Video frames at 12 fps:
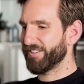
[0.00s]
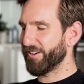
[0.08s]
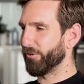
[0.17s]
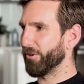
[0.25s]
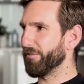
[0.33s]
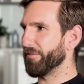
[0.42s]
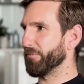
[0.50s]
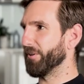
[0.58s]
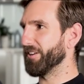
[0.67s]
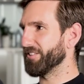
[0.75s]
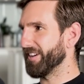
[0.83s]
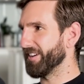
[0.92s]
I'll do that thing when
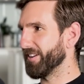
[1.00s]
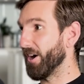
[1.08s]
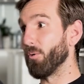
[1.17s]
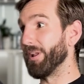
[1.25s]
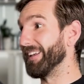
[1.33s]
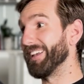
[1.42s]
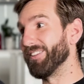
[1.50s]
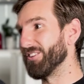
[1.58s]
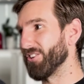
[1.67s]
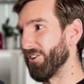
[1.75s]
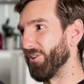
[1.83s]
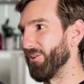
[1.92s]
they say I'll link it in the
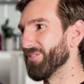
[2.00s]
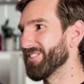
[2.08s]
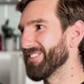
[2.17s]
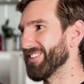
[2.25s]
show notes.